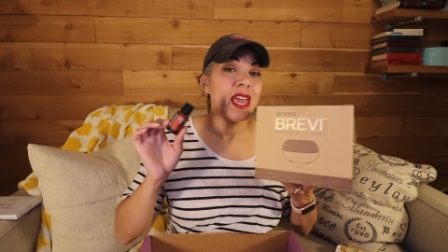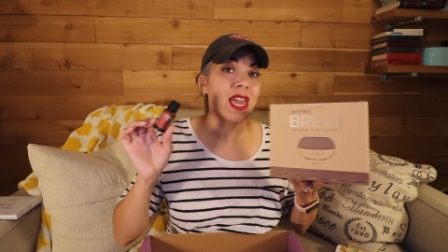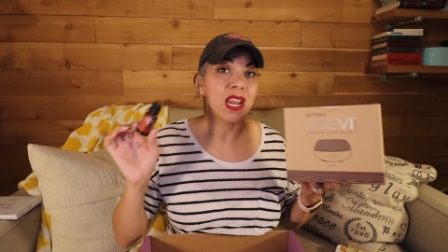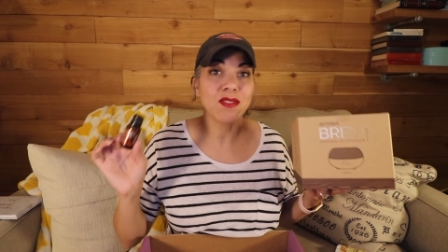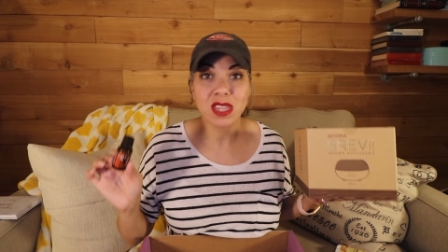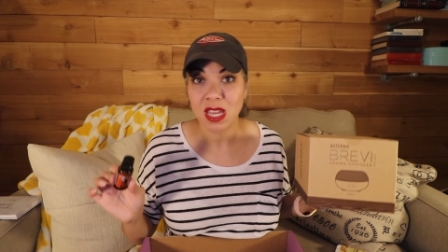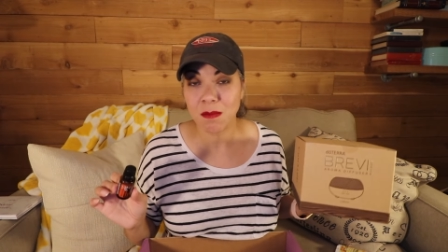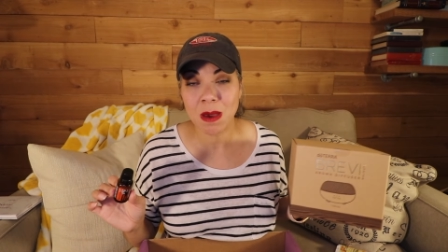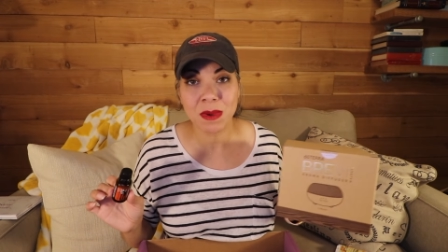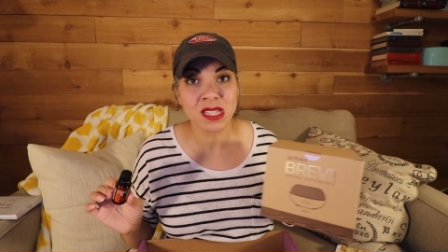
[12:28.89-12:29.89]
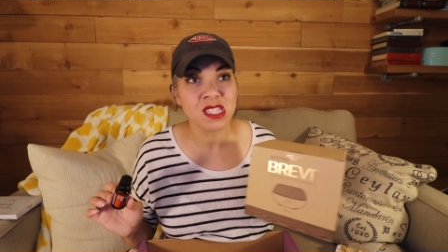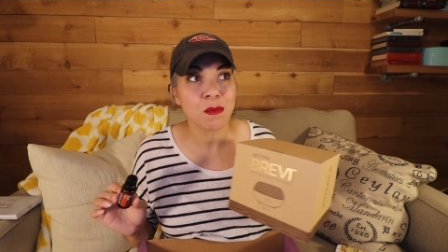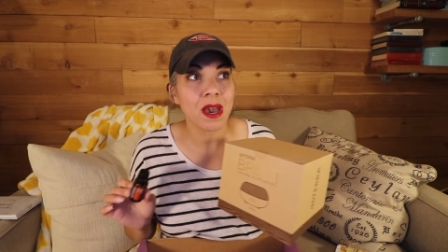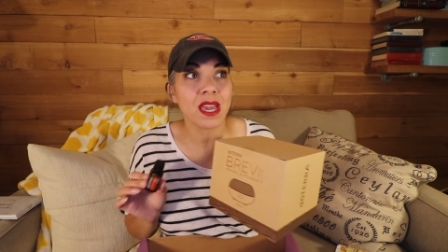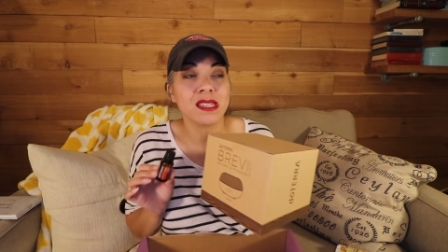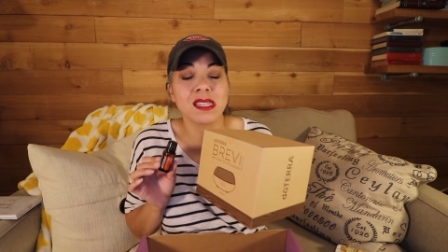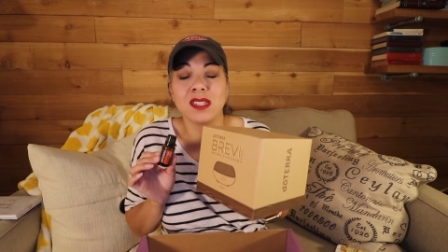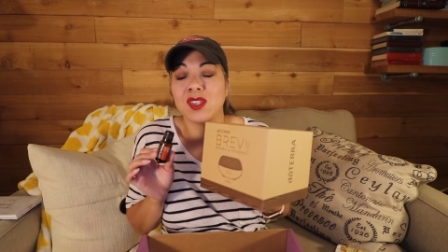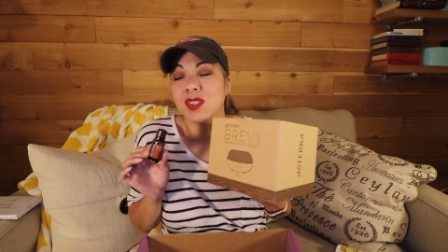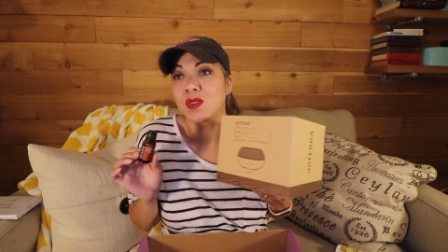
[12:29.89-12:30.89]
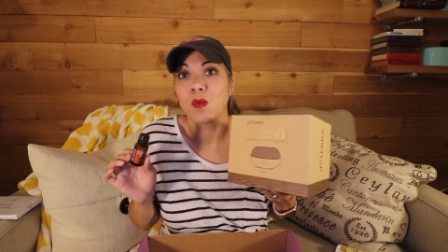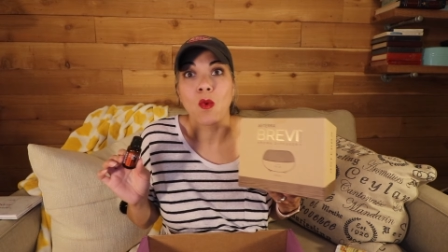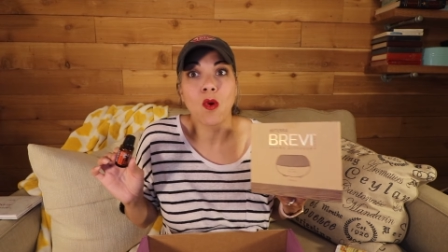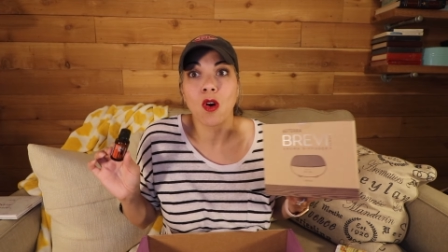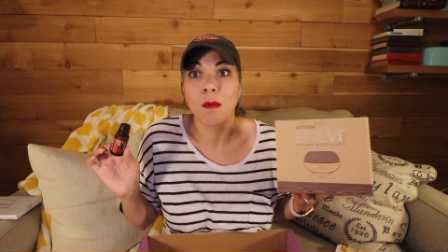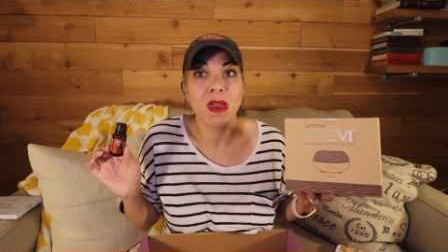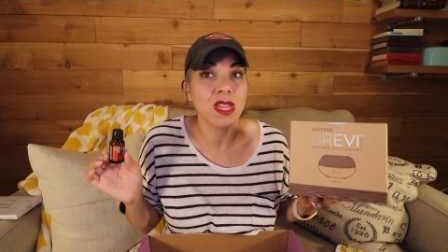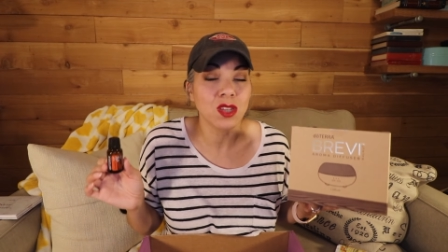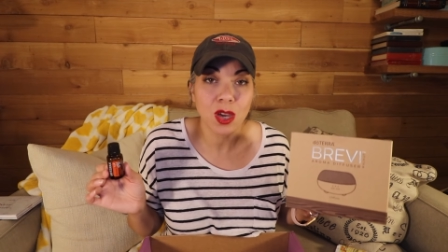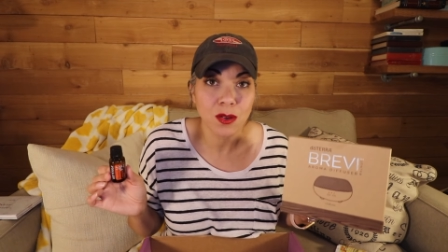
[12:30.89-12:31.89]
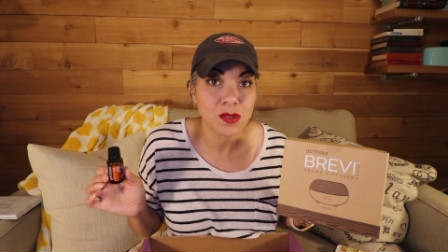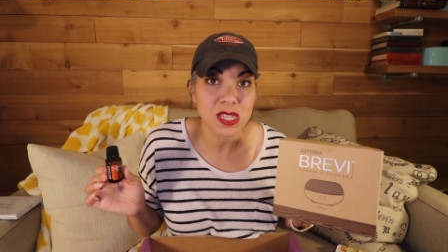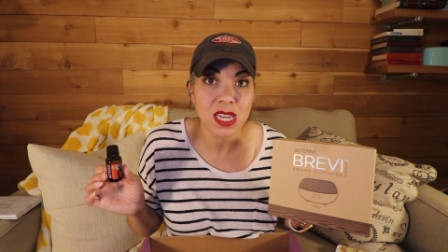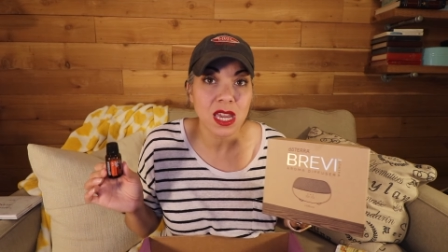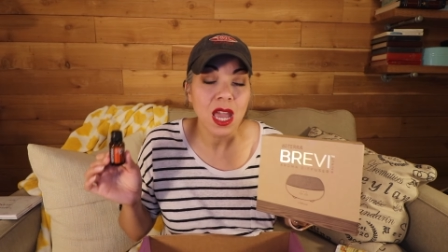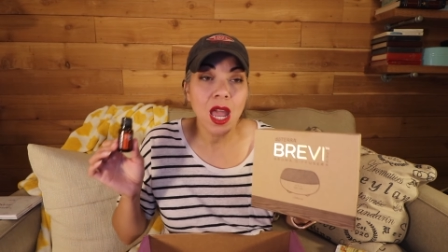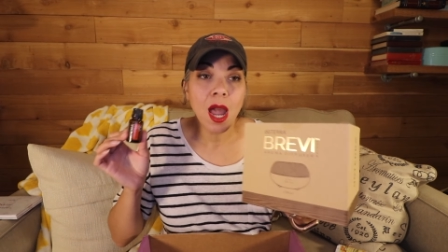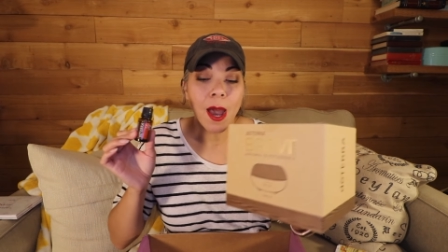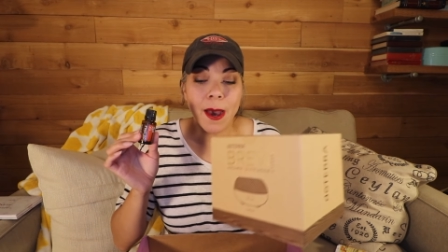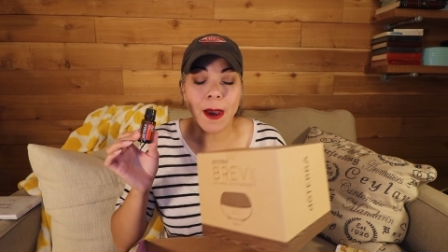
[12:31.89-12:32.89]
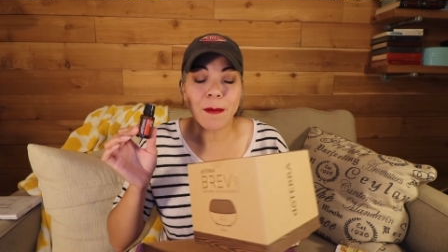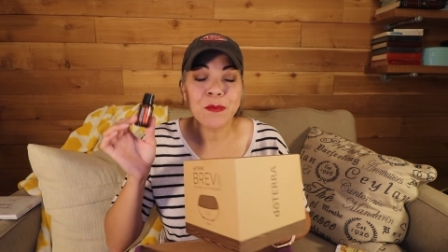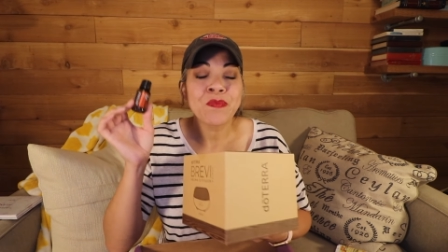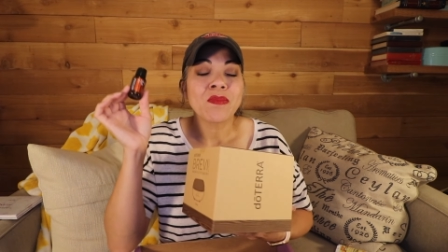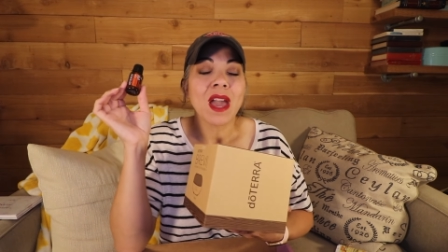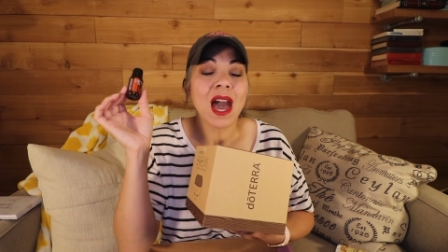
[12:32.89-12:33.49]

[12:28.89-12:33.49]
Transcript: and everything pumpkin spice and just warm and cozy? I